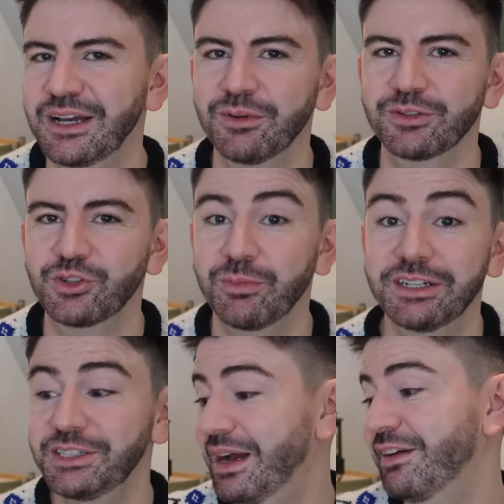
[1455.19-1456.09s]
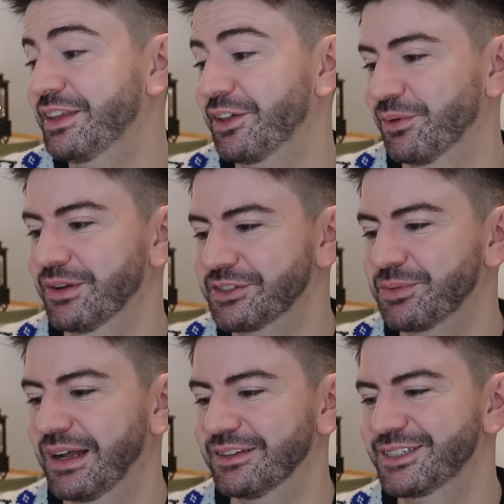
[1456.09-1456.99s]
I'm not sure, but I do have the other one as
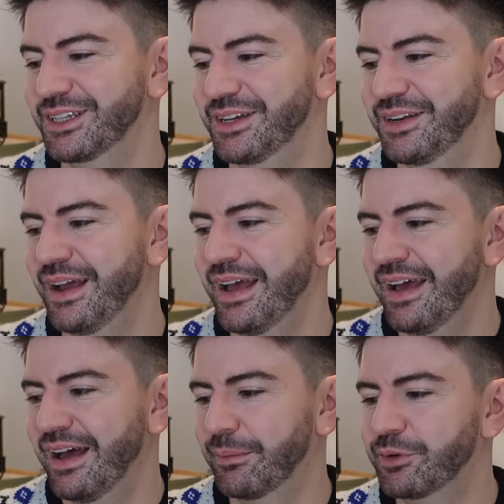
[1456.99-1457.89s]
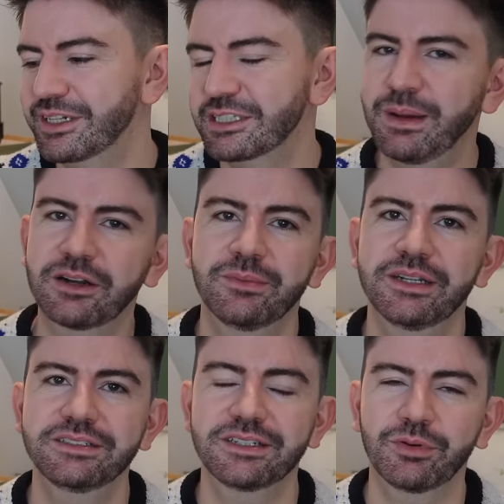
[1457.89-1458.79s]
well. So I'm gonna
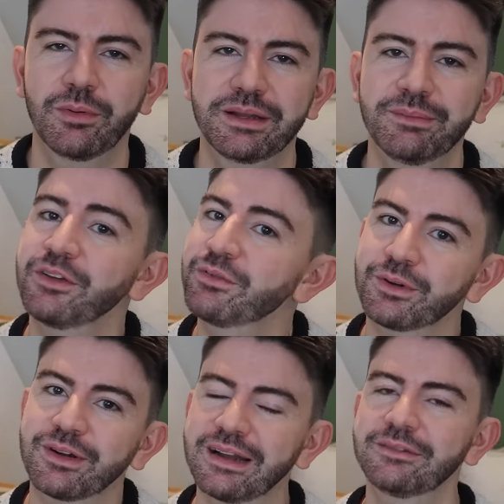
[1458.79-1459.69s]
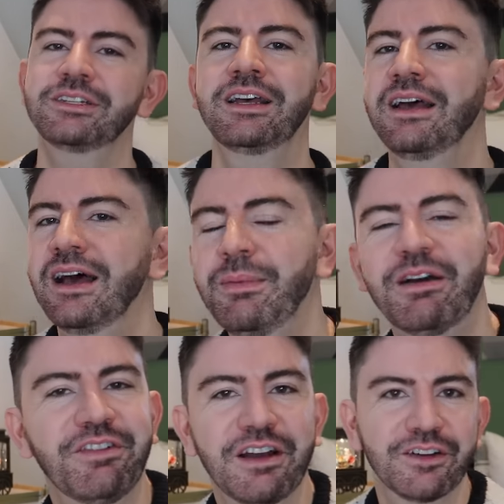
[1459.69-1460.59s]
experiment and probably move them around
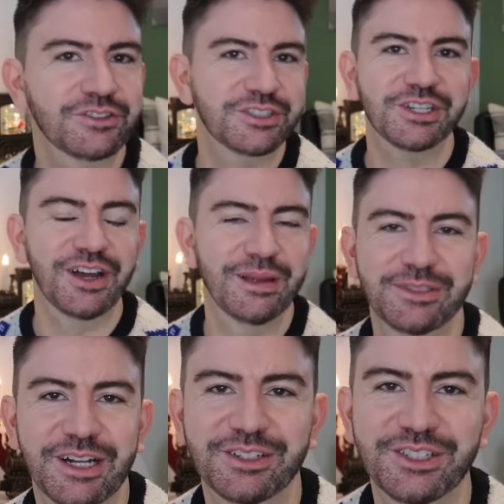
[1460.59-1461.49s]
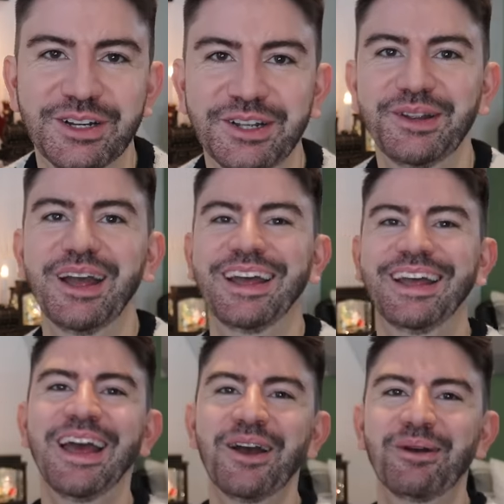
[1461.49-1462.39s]
about 500 times. Then I'll show you
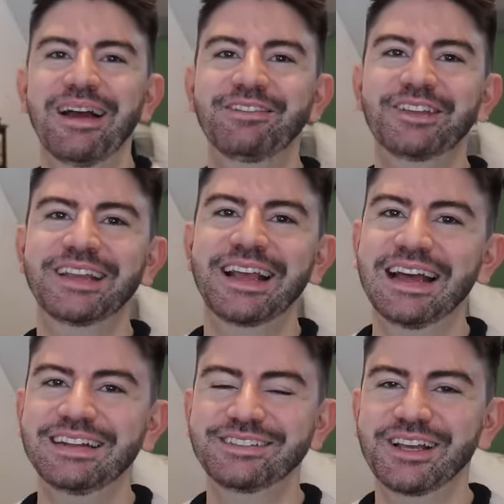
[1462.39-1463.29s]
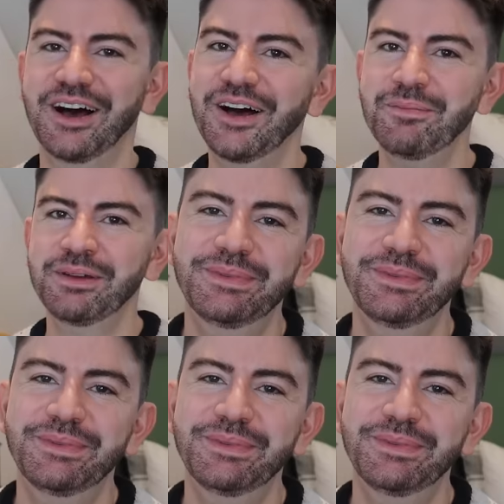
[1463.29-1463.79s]
where everything ends up.